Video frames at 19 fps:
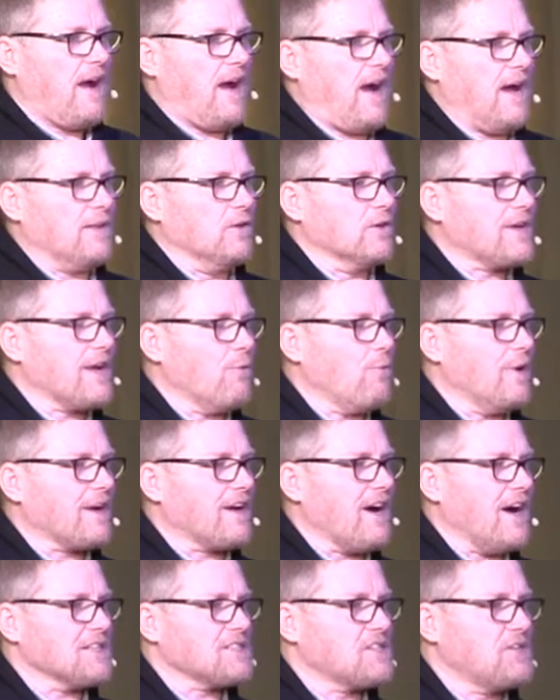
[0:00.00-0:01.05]
I look at what
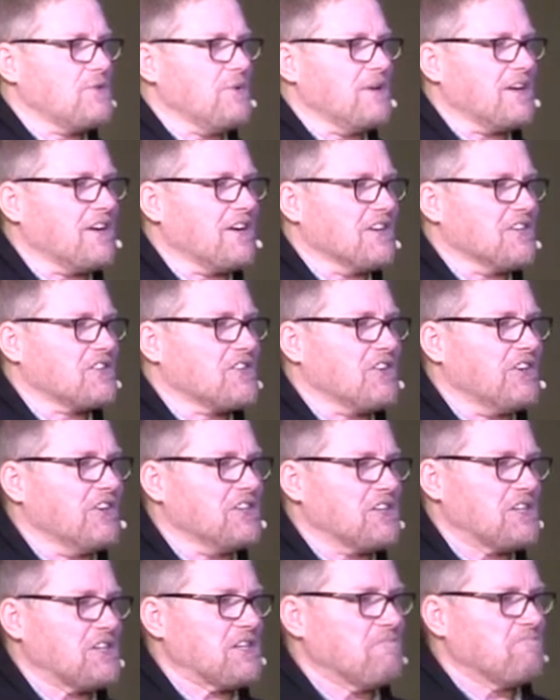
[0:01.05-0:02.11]
God's doing in our
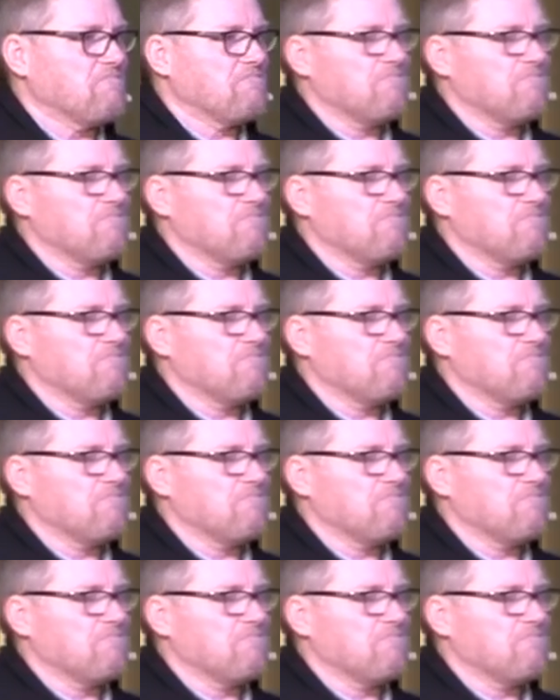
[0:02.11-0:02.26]
church.